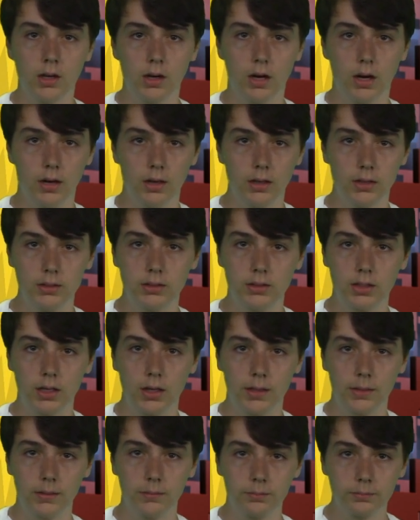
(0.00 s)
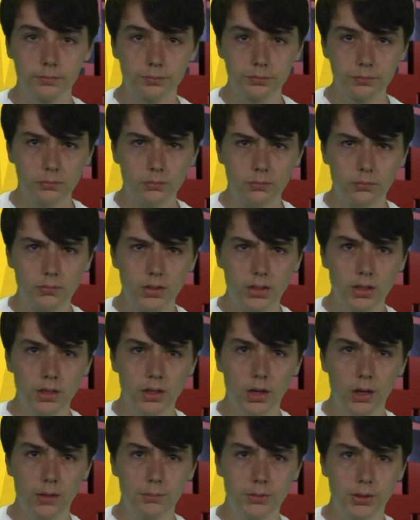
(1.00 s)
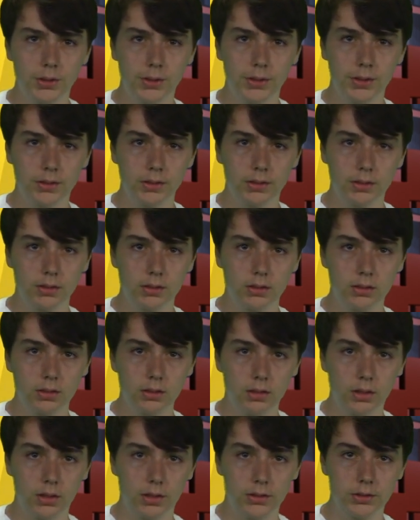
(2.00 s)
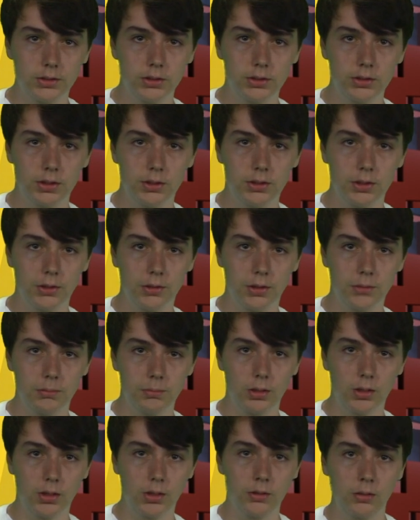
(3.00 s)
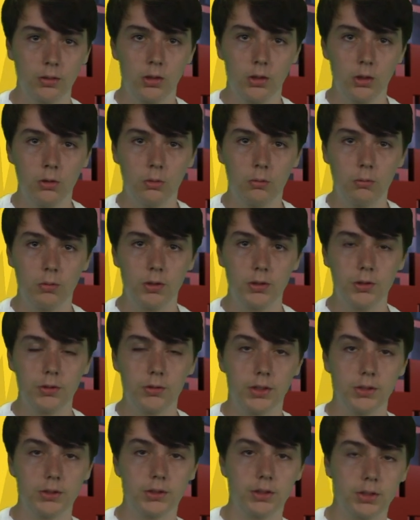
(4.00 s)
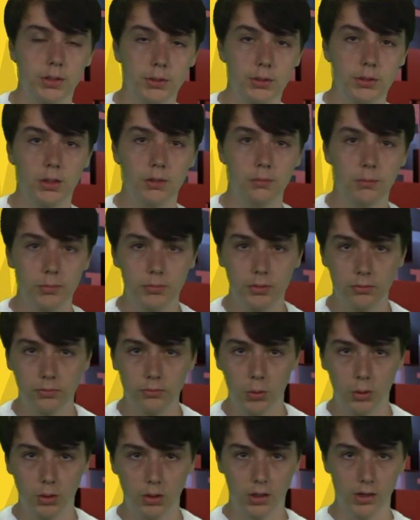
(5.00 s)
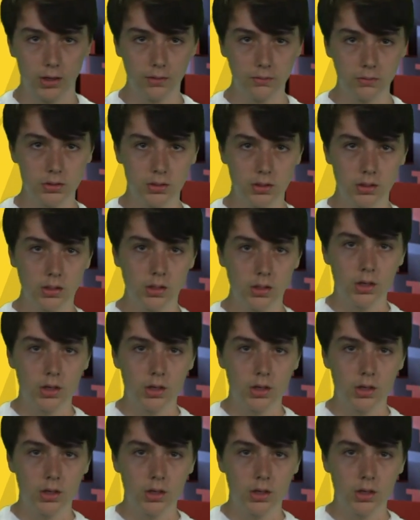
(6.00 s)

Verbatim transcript: Uh, sign up during lunch to donate blood. One donation can save up to four lives.